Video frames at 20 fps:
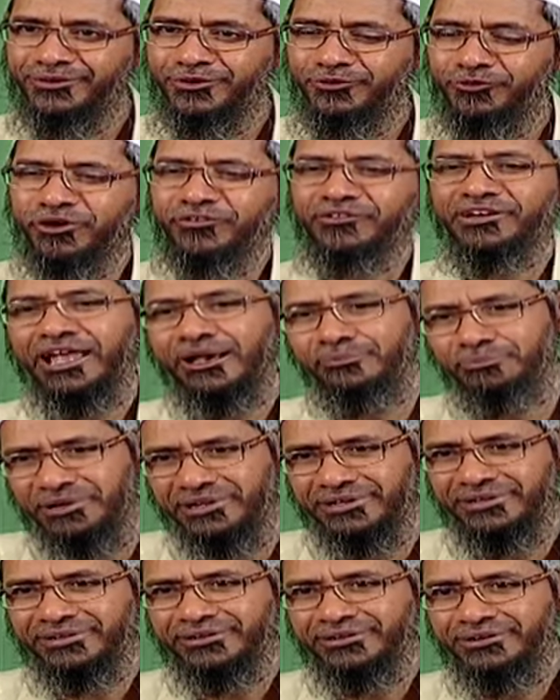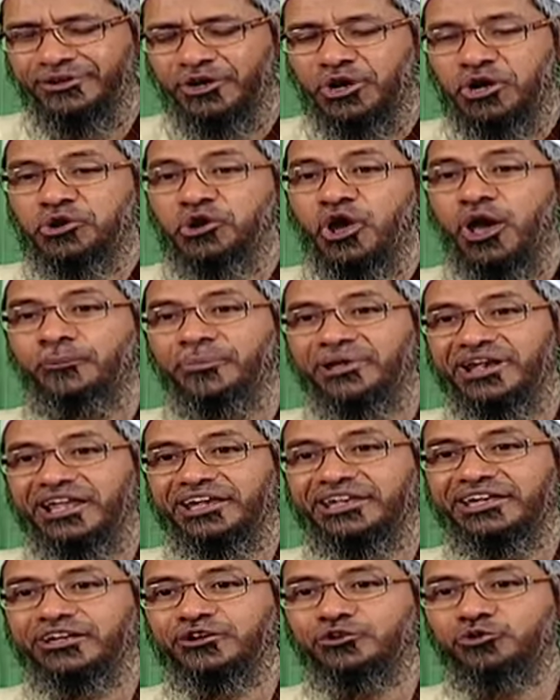what will happen? Your
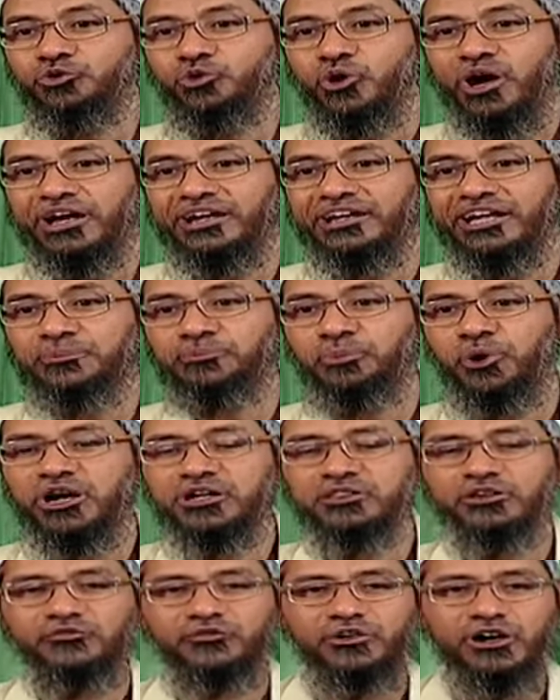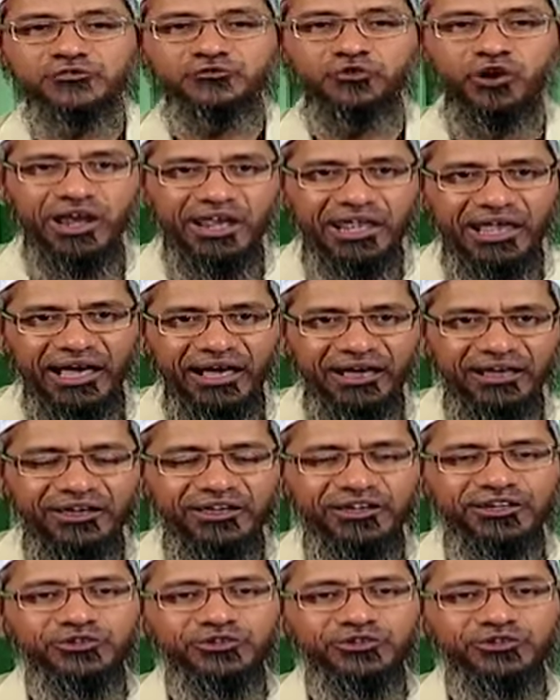ability to do 100 points of work for Allah,